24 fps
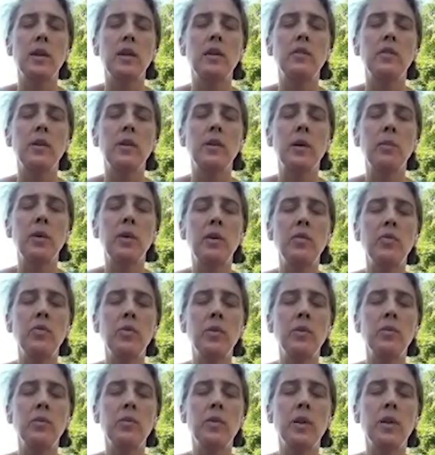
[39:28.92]
it's coming
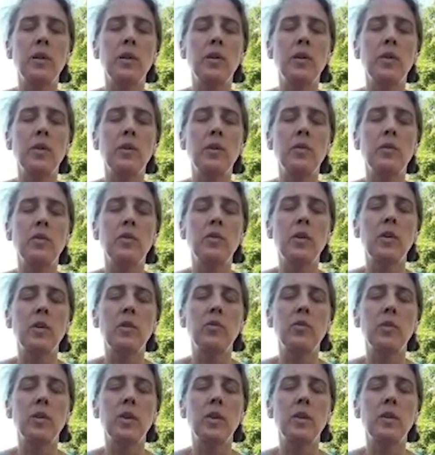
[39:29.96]
from their own
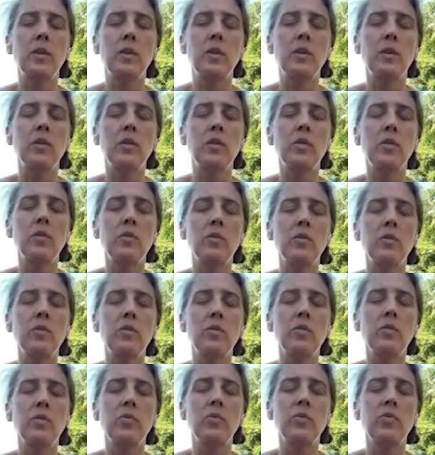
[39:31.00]
suffering, their
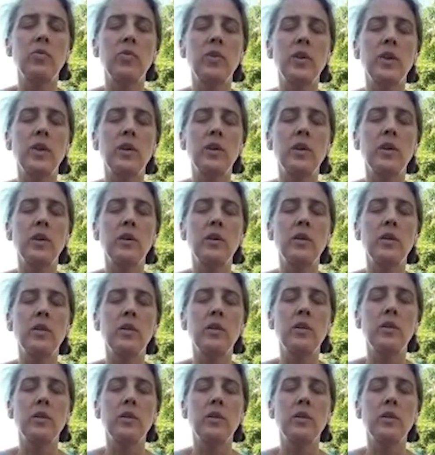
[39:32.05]
own fear,